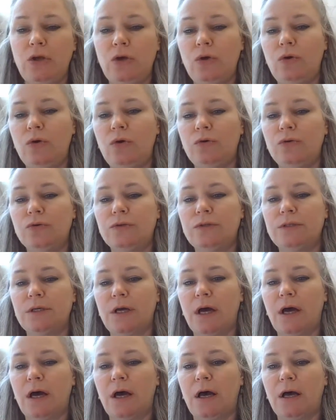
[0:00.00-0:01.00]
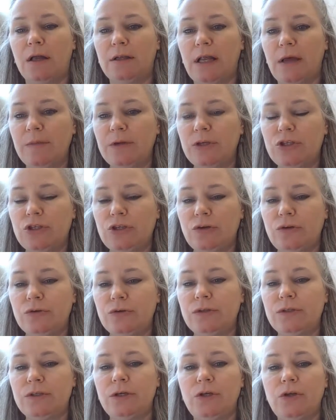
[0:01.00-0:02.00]
use lemon
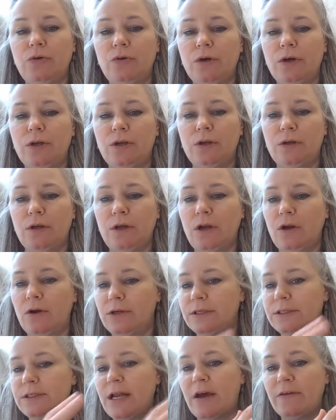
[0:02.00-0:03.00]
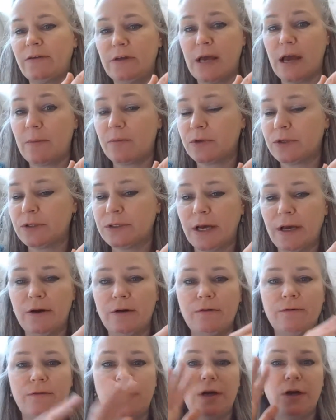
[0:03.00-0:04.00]
juice. You can, you know, it doesn't have to be apple
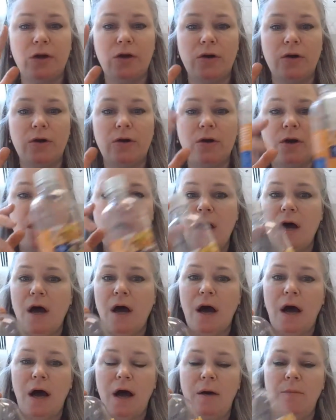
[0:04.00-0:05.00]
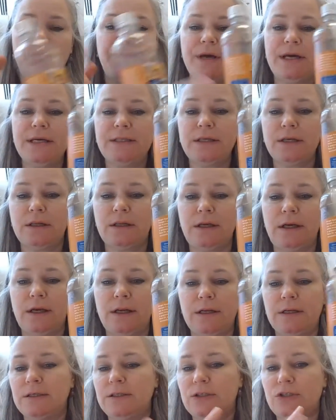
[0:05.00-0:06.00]
cider vinegar. Basically,
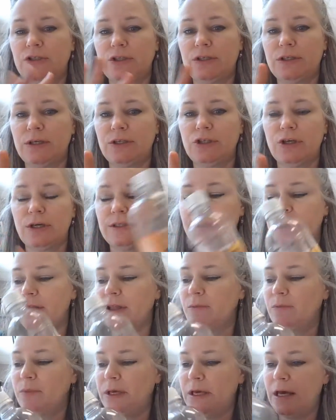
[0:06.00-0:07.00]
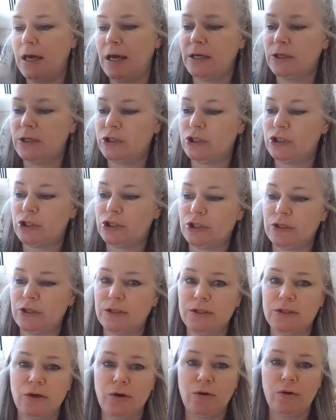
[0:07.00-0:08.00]
it is just adjusting the pH
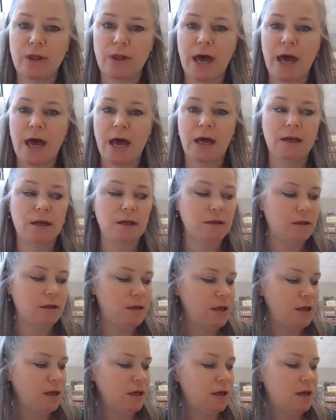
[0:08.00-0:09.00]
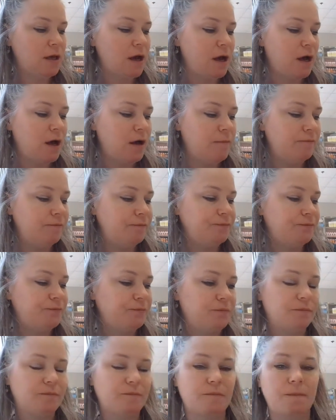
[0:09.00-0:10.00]
so that
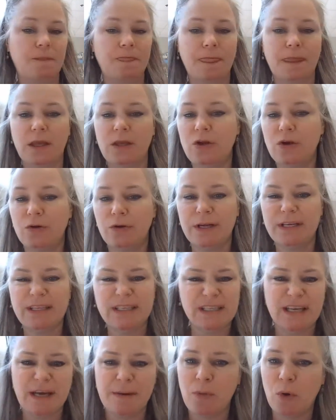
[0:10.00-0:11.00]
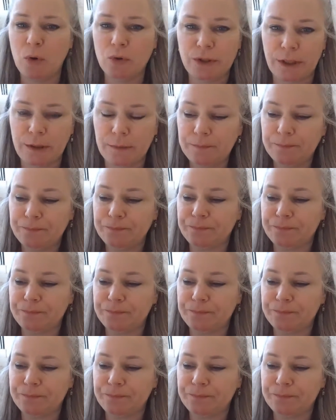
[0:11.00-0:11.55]
it doesn't get moldy.